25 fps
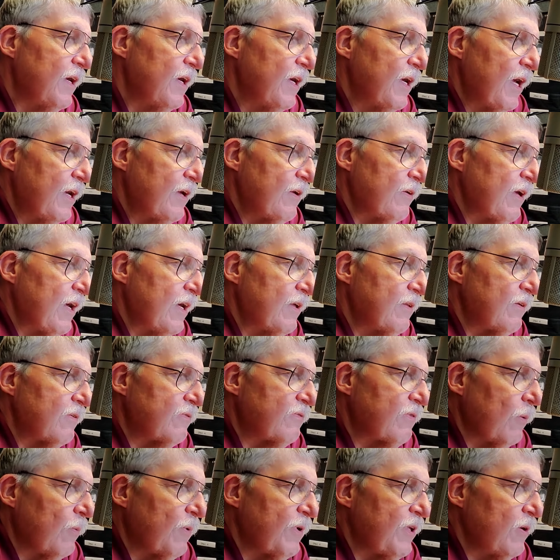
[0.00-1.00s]
then
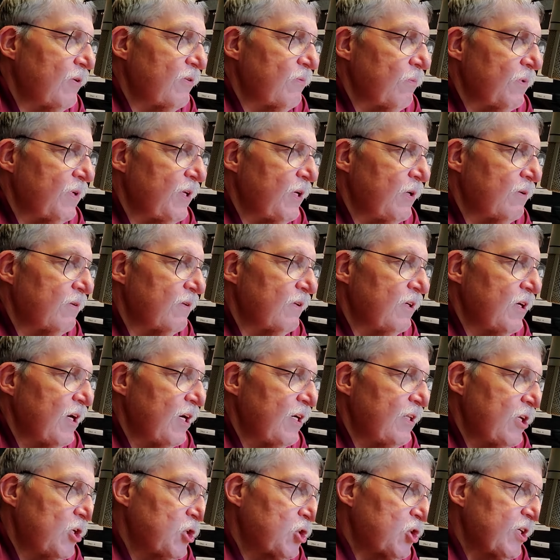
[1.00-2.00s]
so when you
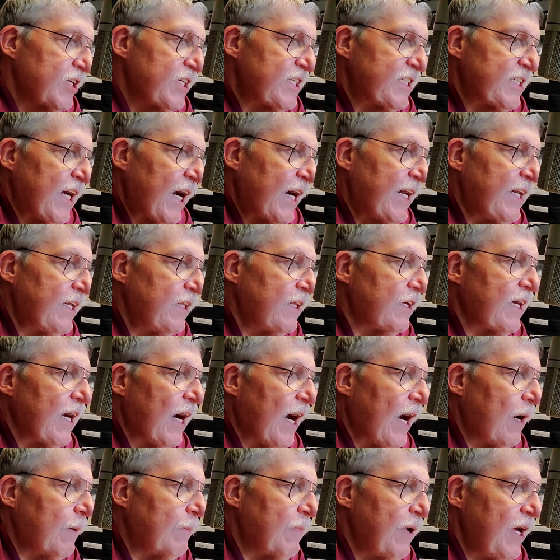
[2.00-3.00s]
initially sign in the
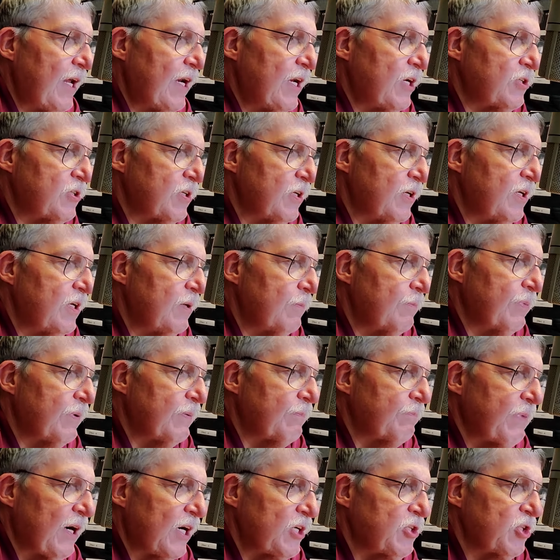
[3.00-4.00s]
Carb Manager, you
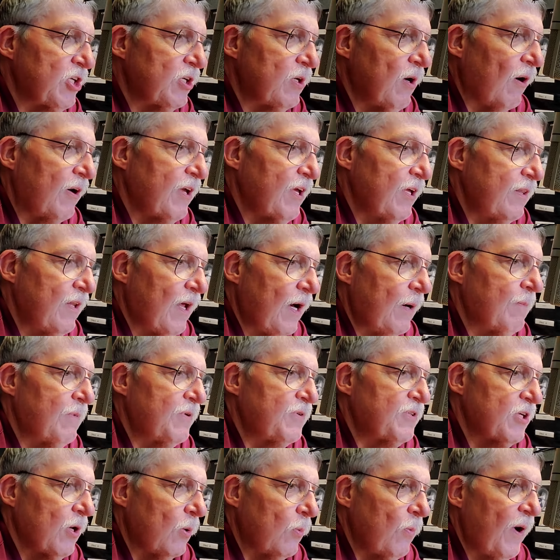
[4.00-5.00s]
punch in all your
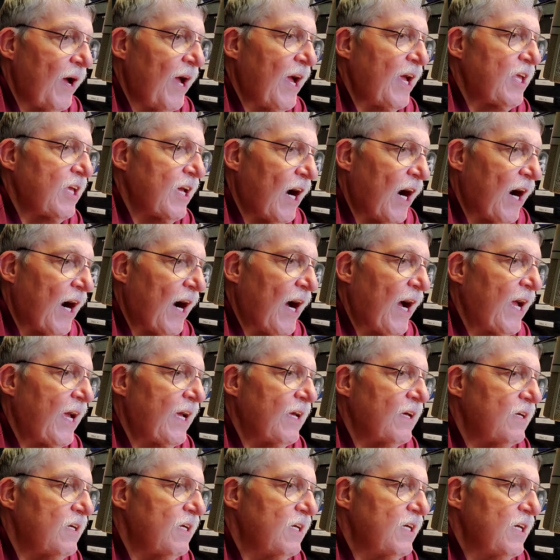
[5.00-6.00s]
numbers, your weight, your height.
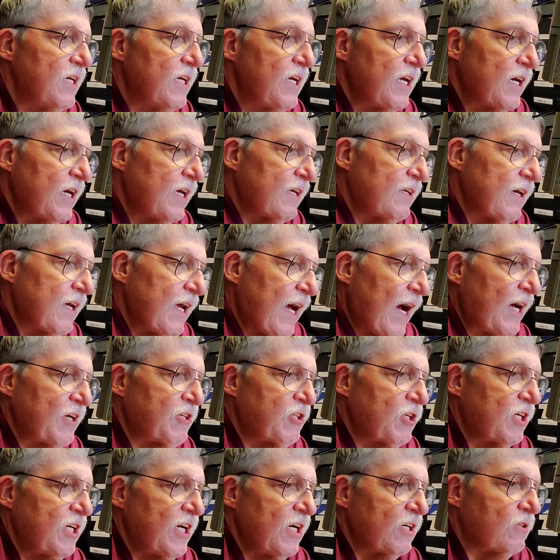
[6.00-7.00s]
It
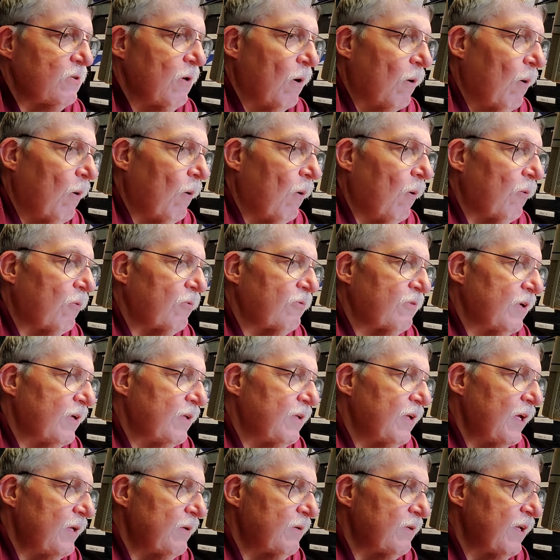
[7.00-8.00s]
asks you your goals
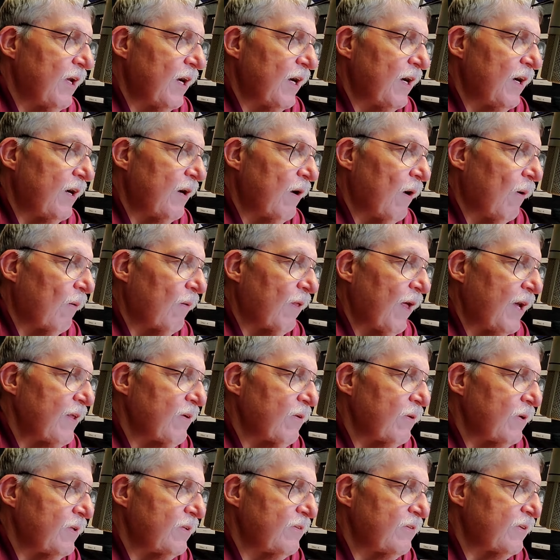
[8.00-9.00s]
and all
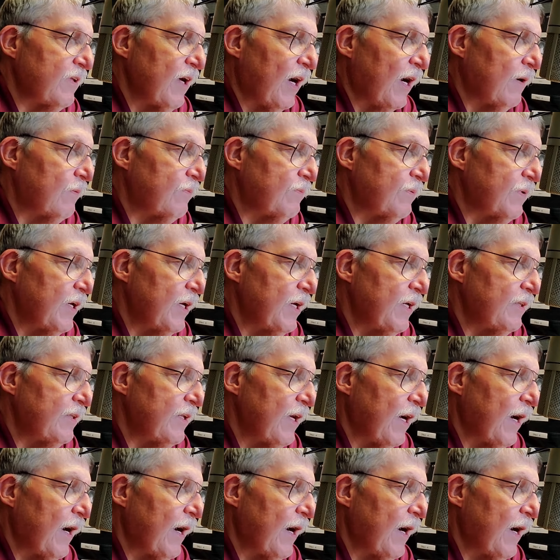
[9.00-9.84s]
that good stuff, and